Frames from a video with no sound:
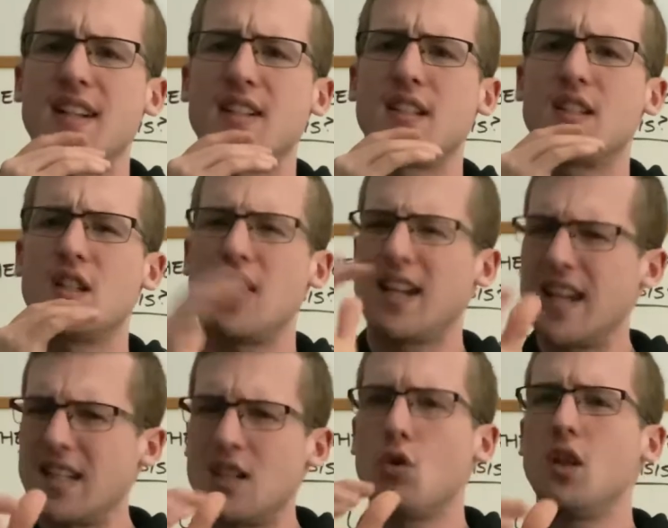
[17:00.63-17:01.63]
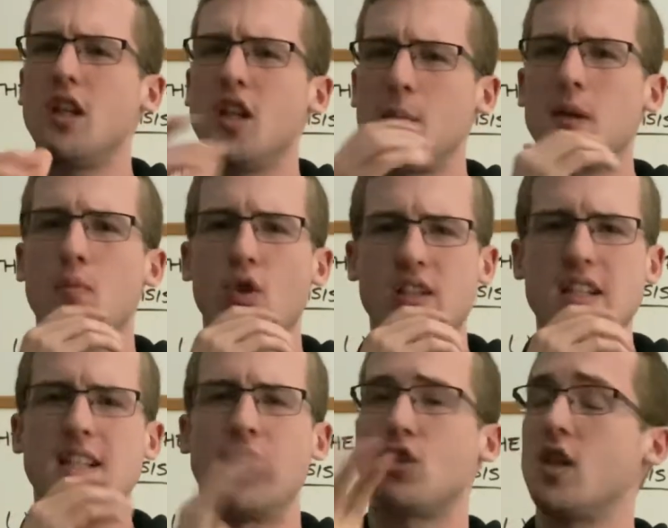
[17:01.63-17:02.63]
It gets into a little bit more
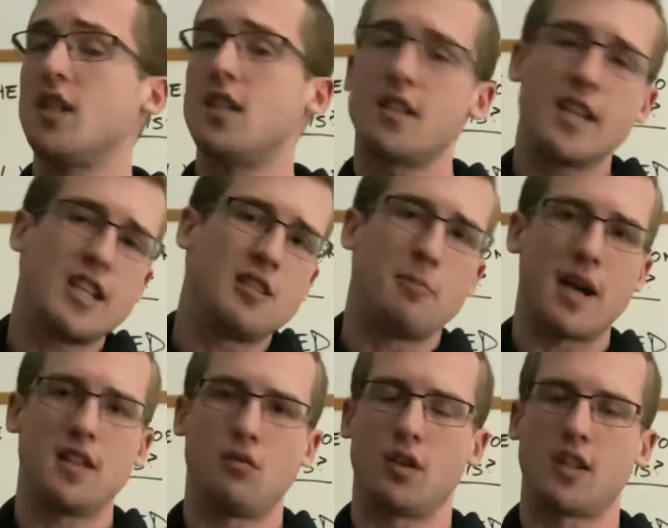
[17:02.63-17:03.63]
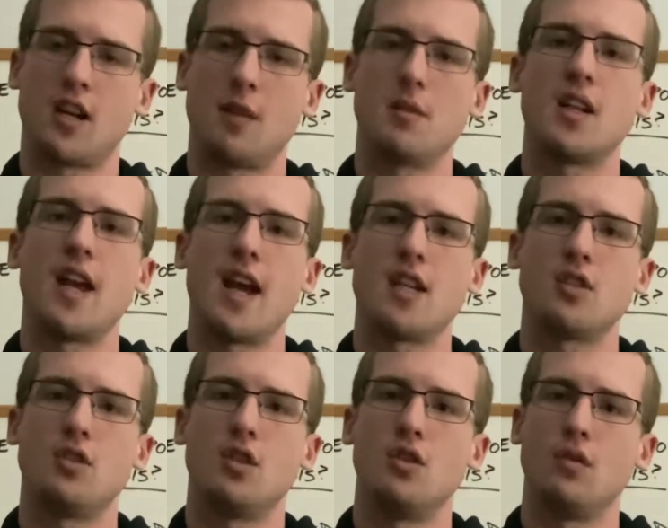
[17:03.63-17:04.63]
detail. So this is the independent work that I'm going to ask
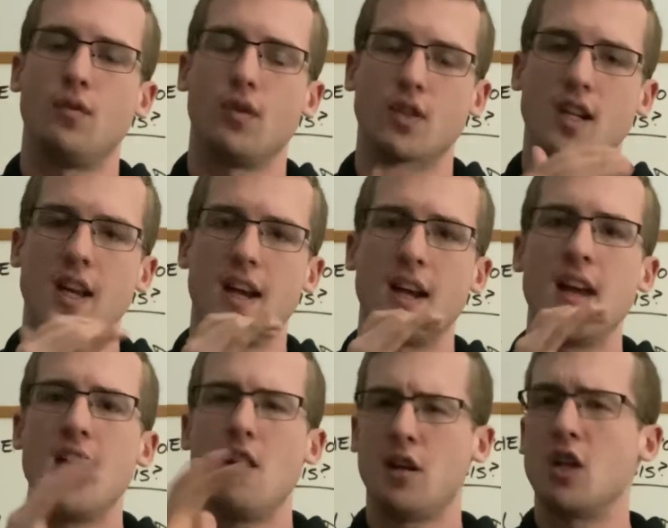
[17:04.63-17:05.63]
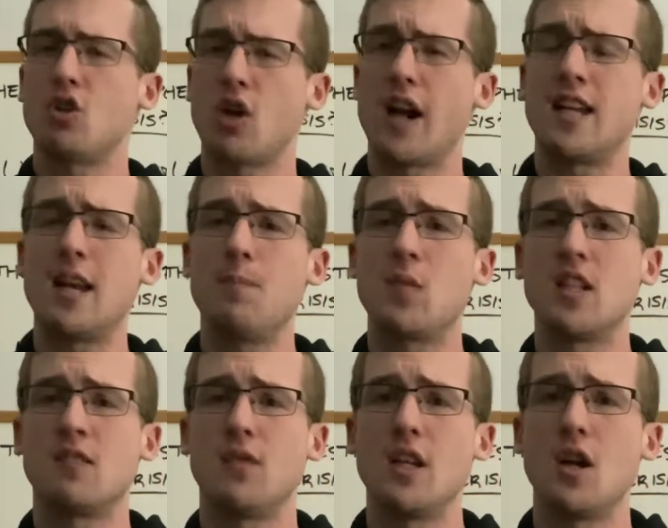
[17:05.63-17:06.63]
you to do for today. I'm going to try to keep
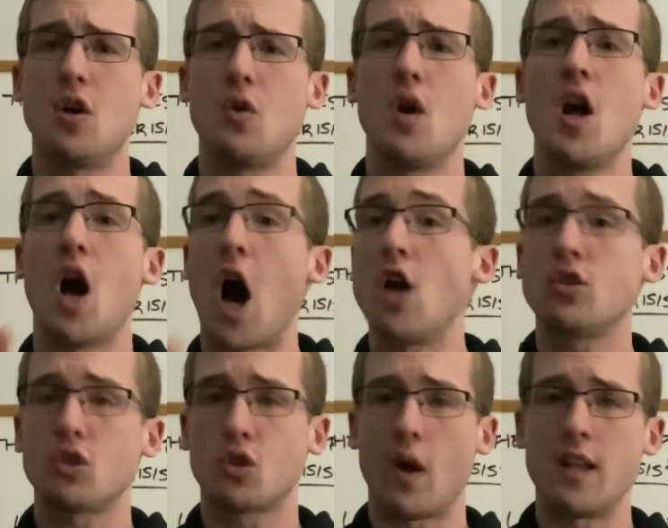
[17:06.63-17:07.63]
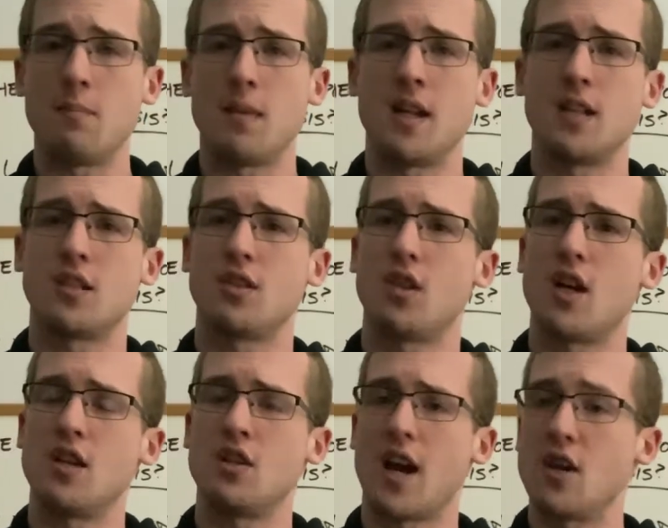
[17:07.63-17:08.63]
this video under 20 minutes.
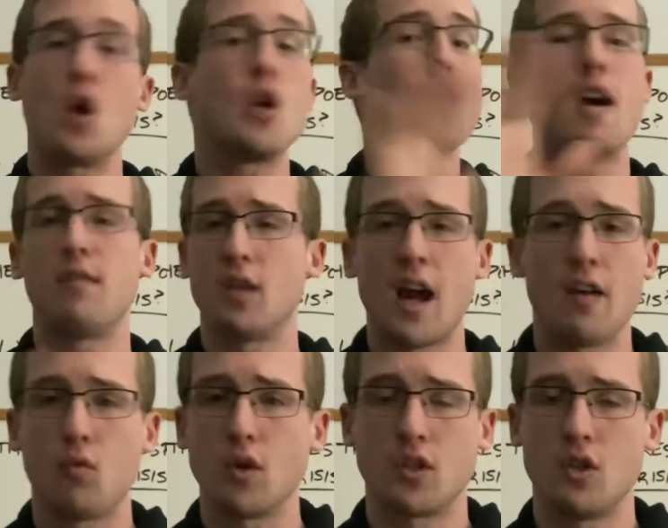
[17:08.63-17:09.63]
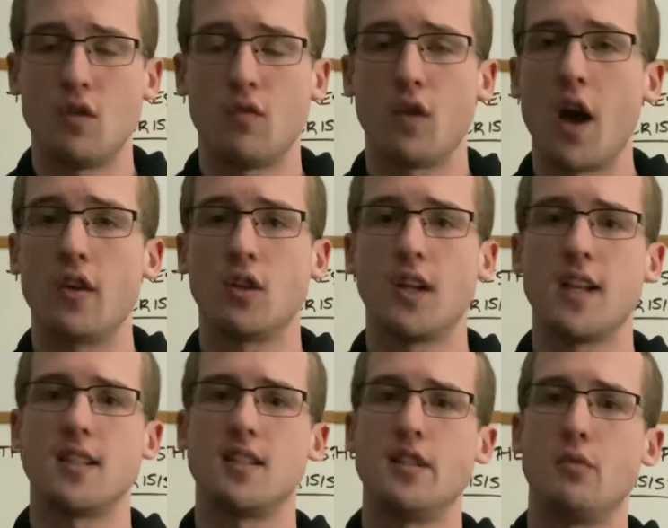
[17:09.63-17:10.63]
That I know you have a lot of work to do for other
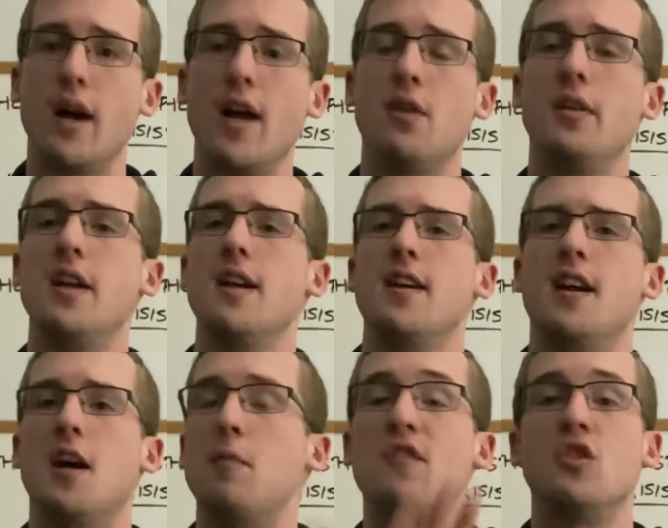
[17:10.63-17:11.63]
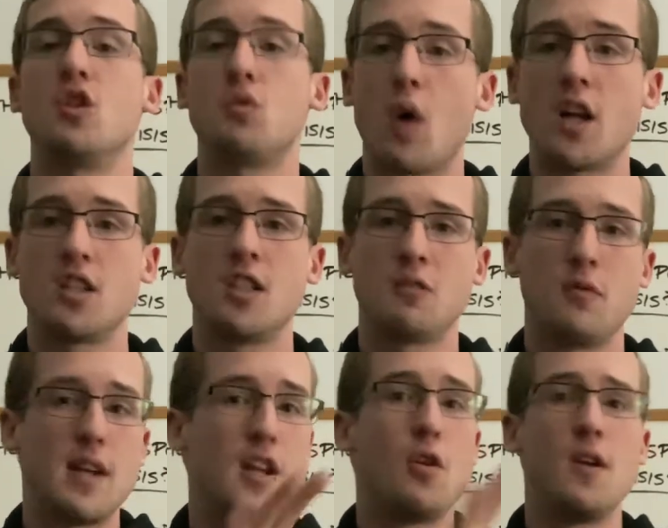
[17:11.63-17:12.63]
classes as well. But if you just watch this
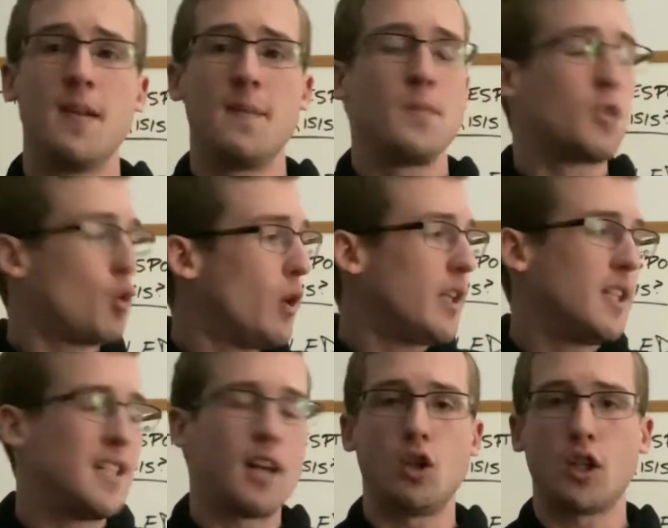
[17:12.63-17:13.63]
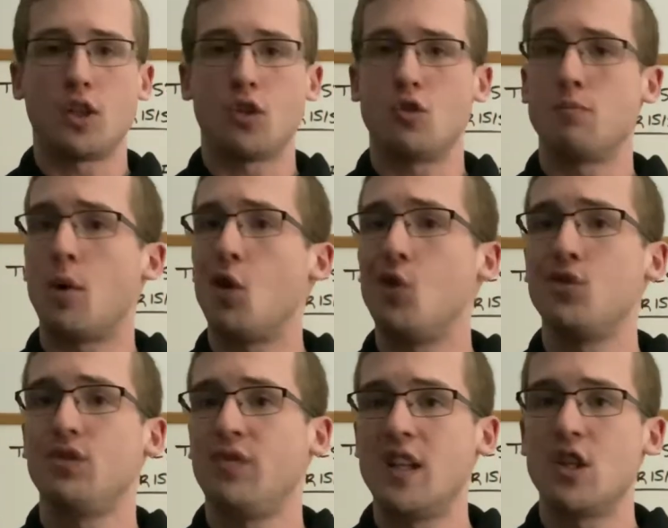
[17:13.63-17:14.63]
video, quickly take a look at those
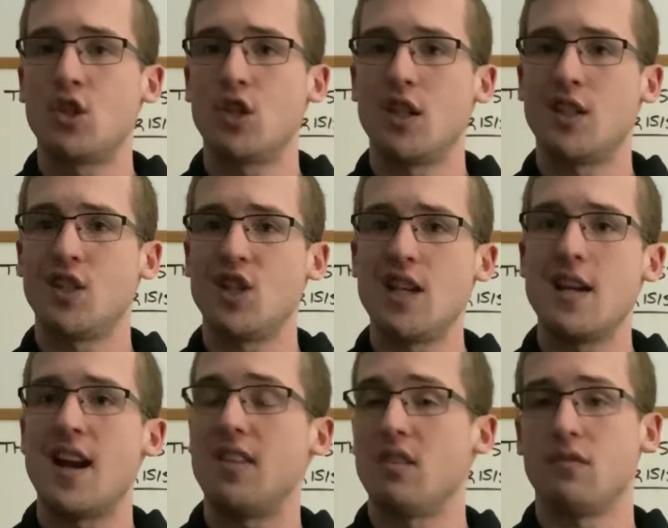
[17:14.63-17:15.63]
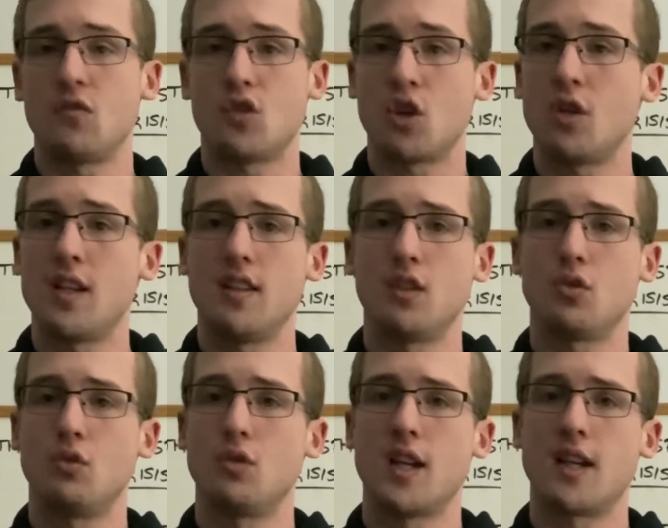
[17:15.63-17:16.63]
polls, finish this sheet, and then turn in this
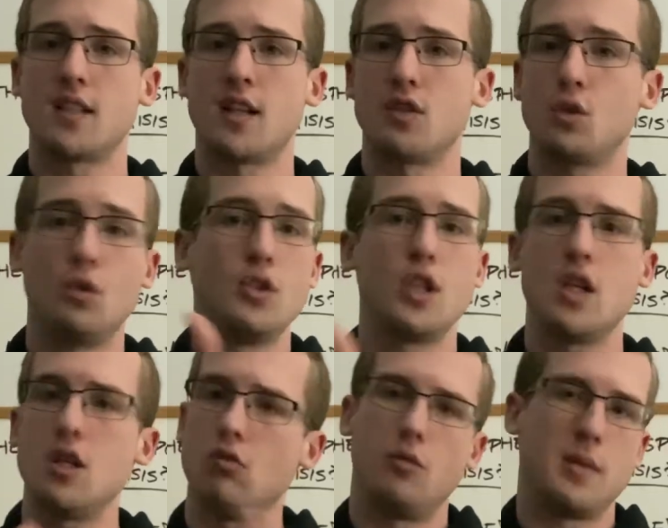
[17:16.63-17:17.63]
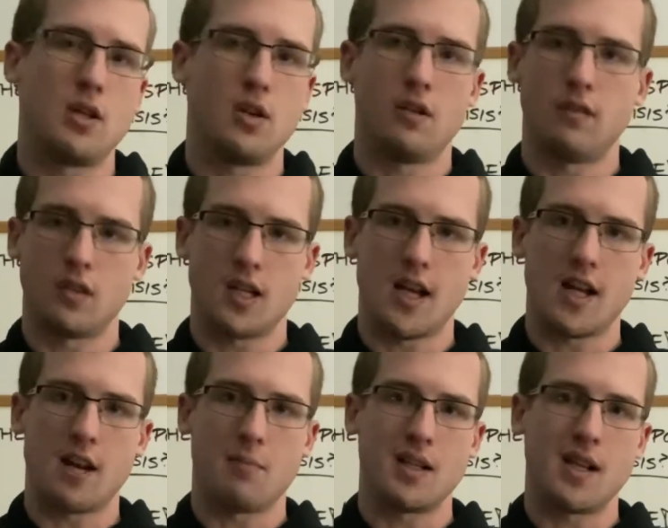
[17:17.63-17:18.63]
Google Docs on Schoology, you will be good for today
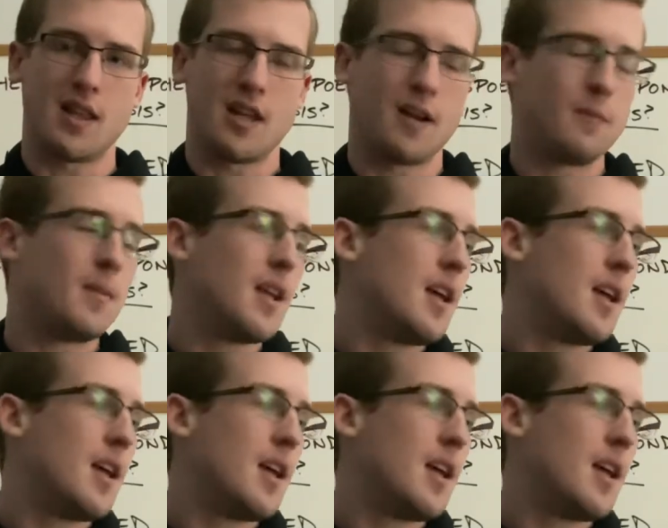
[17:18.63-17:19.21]
on Monday then.